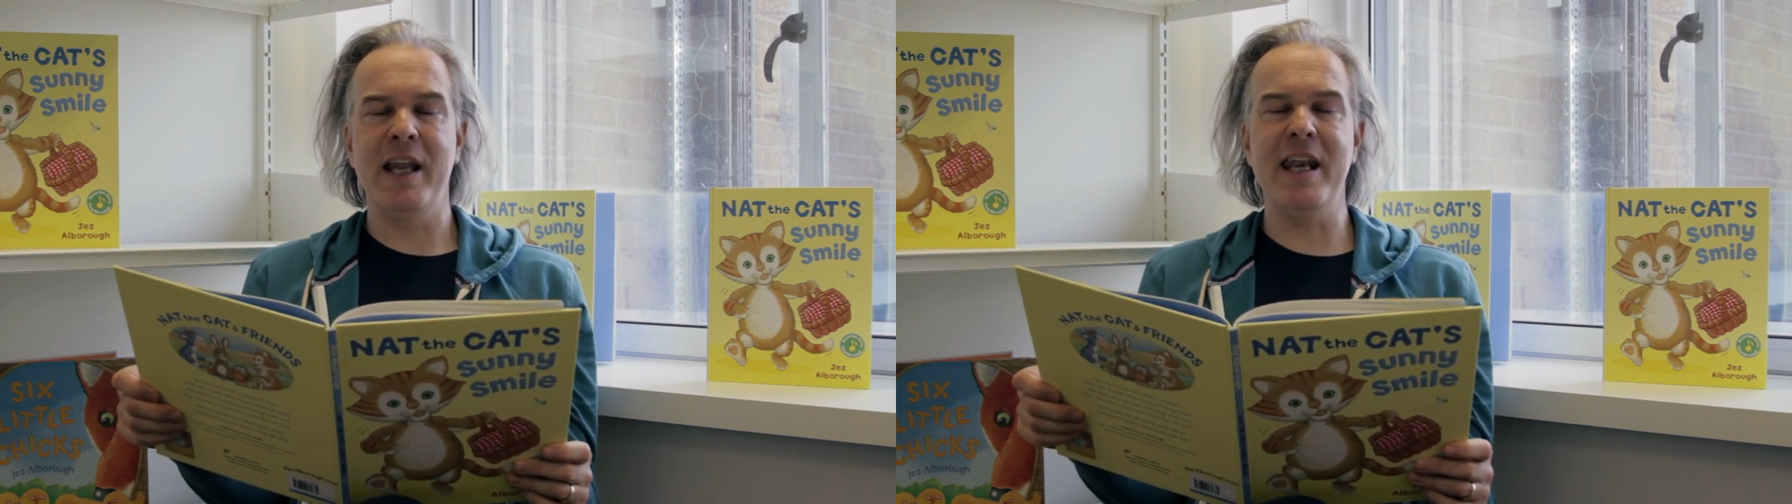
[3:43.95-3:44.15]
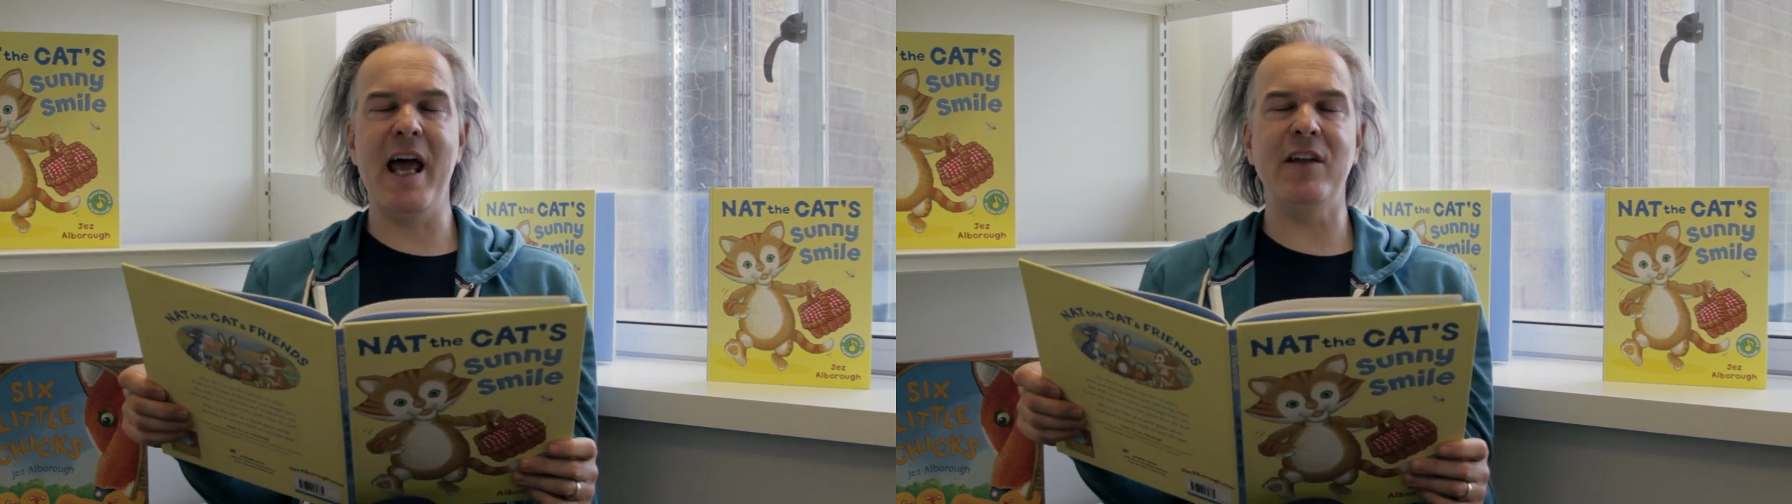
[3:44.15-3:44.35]

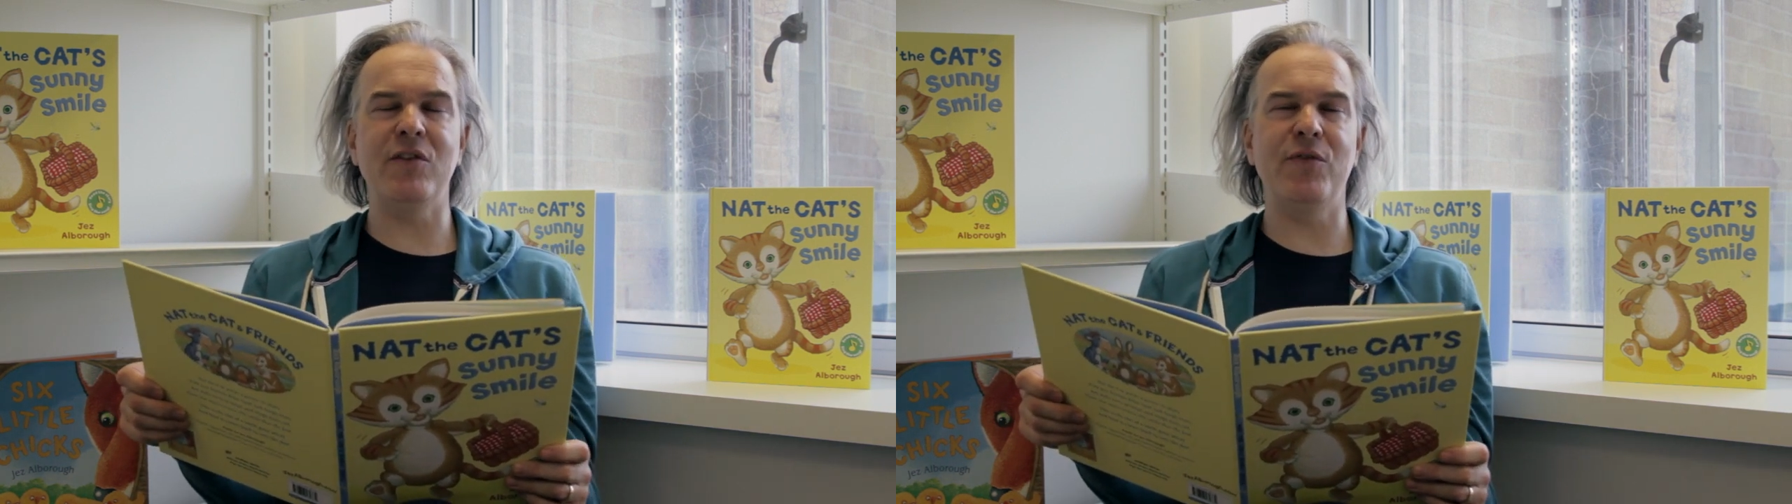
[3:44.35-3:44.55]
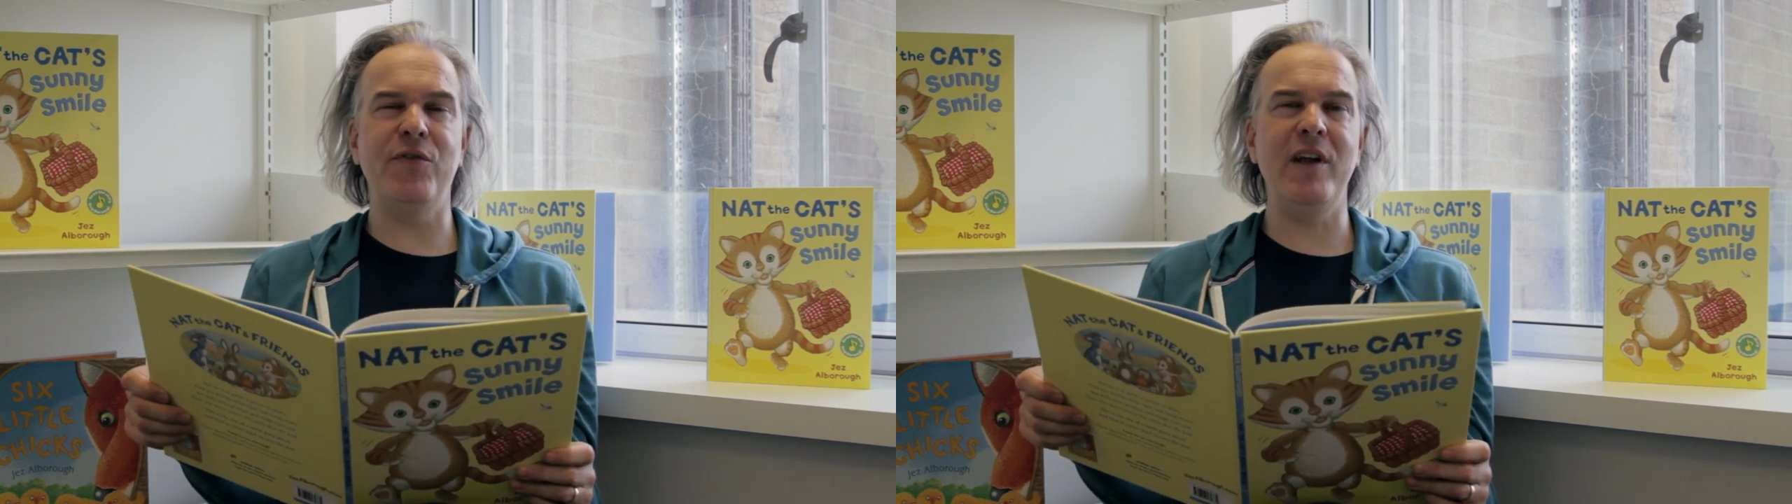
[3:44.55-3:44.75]

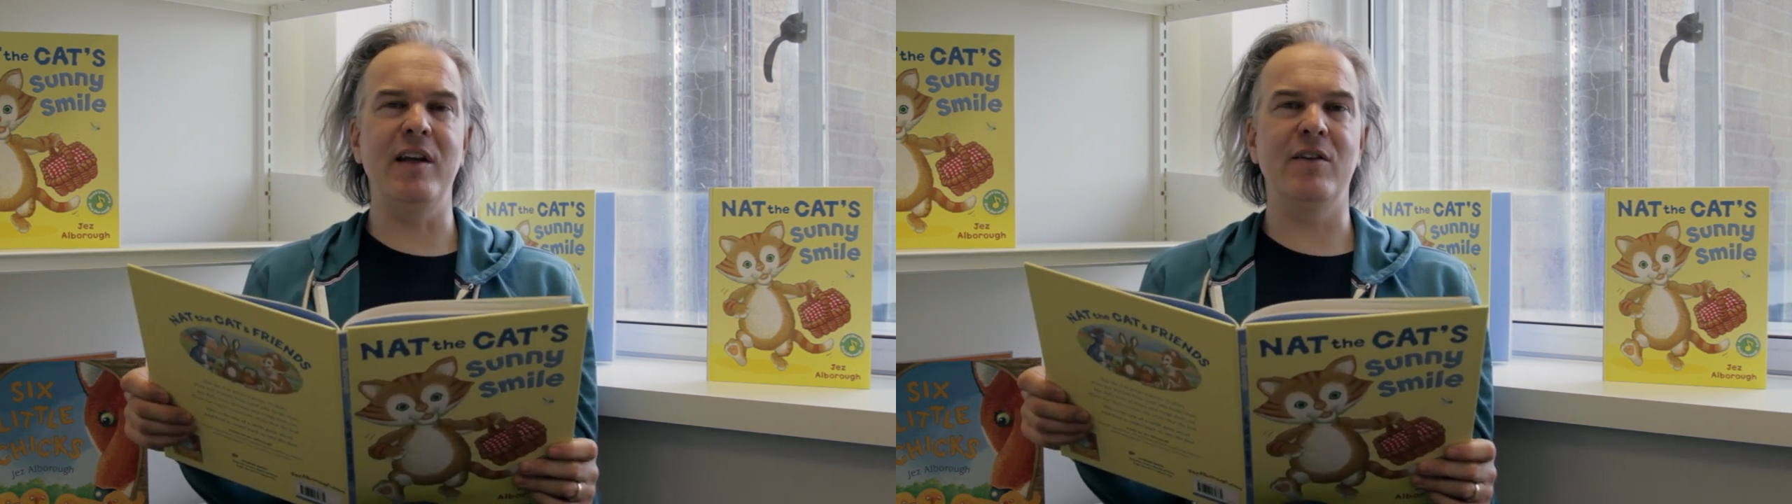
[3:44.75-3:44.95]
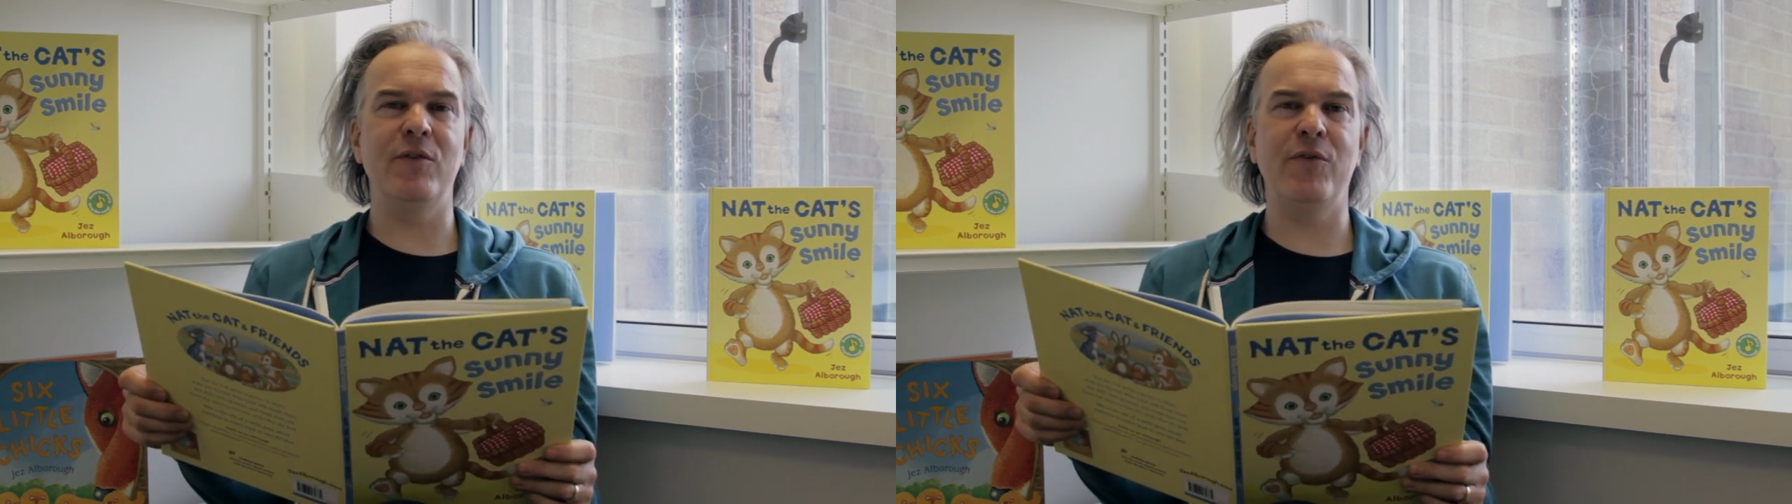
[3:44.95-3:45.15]
Nat's feet